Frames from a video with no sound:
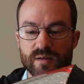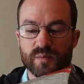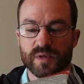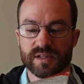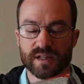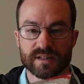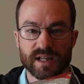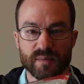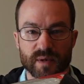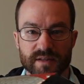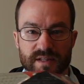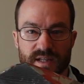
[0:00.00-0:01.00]
put duct tape
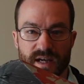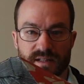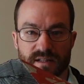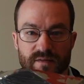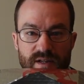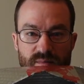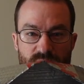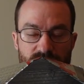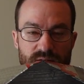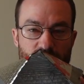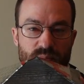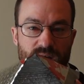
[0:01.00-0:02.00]
on the sides of it, and make a
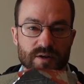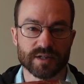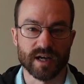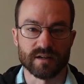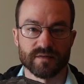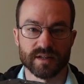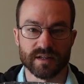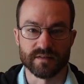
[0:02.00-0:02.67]
little pouch out of it.